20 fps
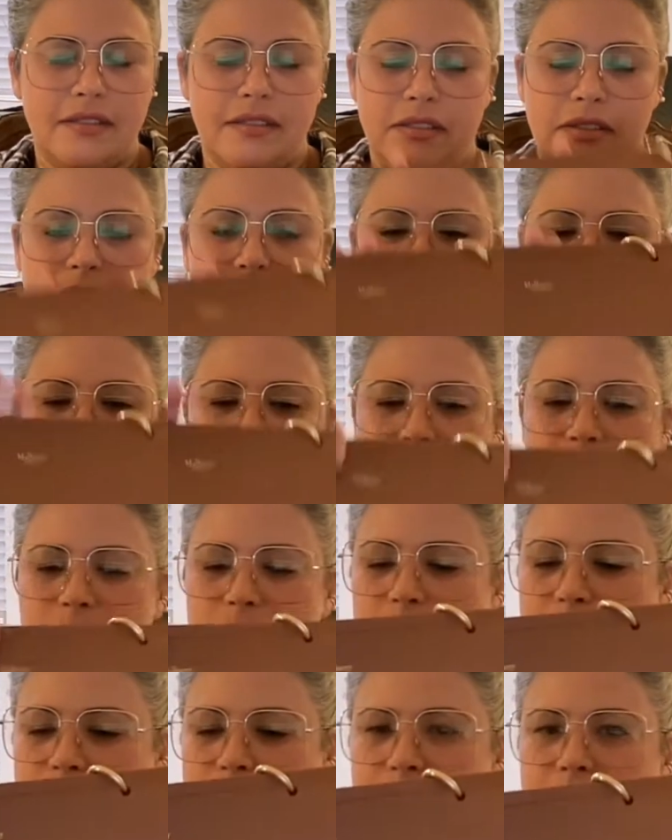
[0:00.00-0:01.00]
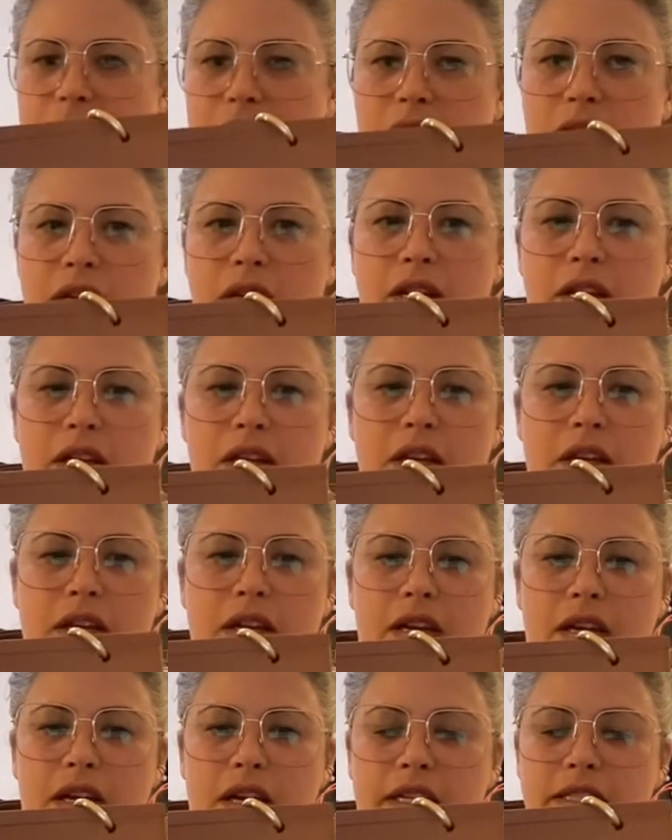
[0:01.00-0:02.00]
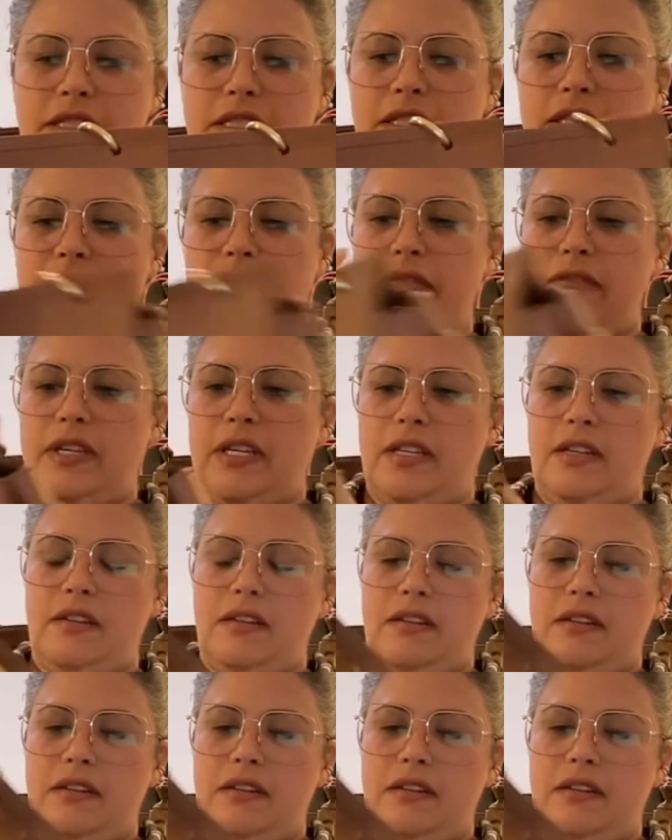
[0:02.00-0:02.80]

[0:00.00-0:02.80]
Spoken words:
So I just love it.